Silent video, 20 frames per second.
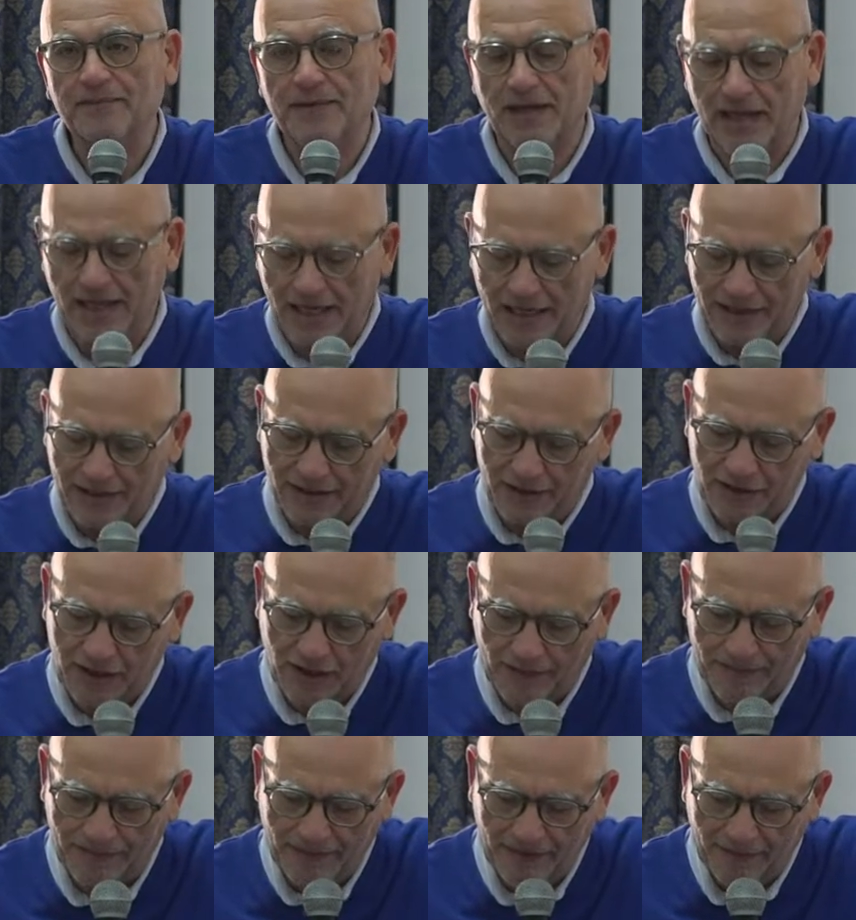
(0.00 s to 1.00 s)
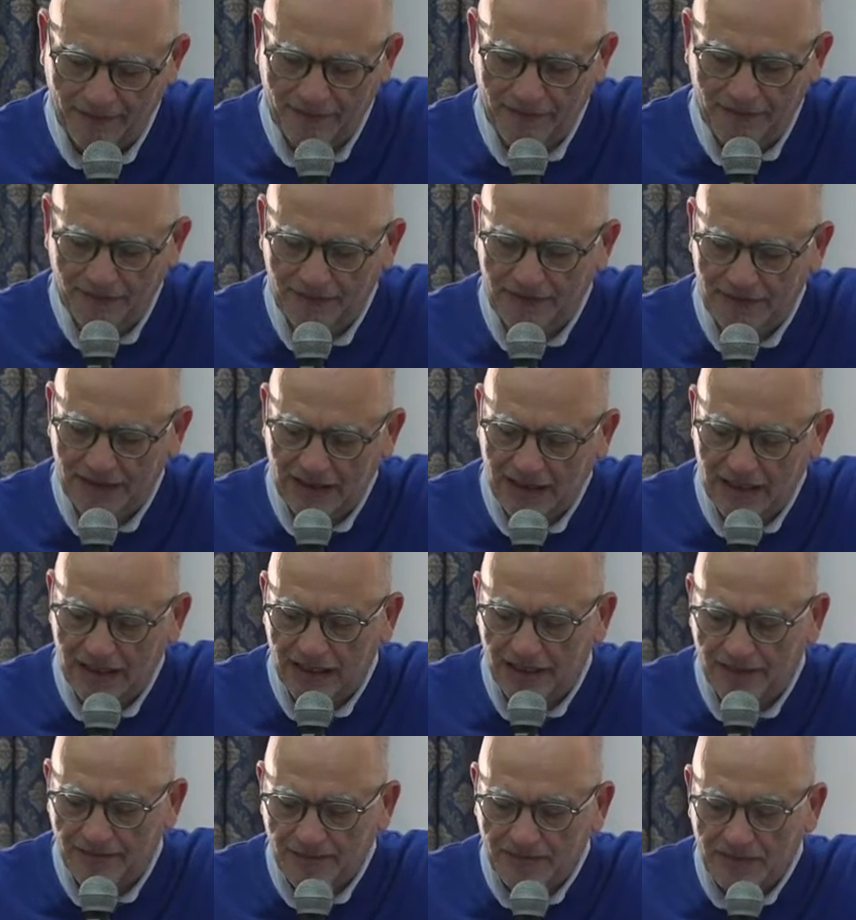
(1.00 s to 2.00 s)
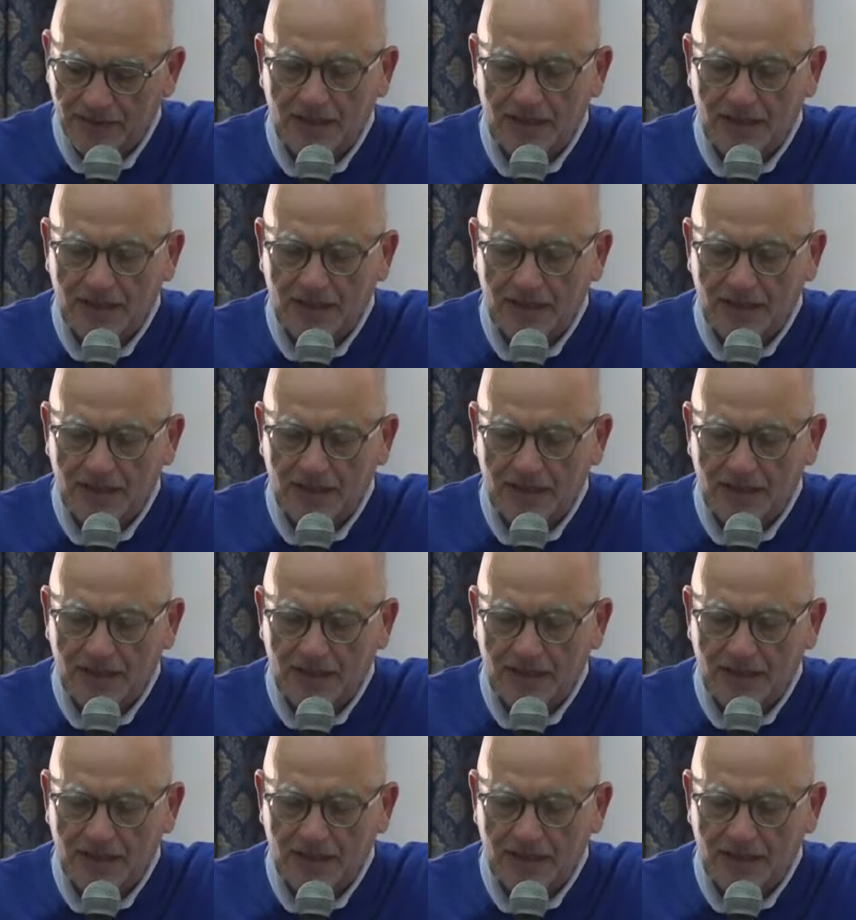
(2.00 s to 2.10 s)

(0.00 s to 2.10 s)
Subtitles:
And in chapter 15,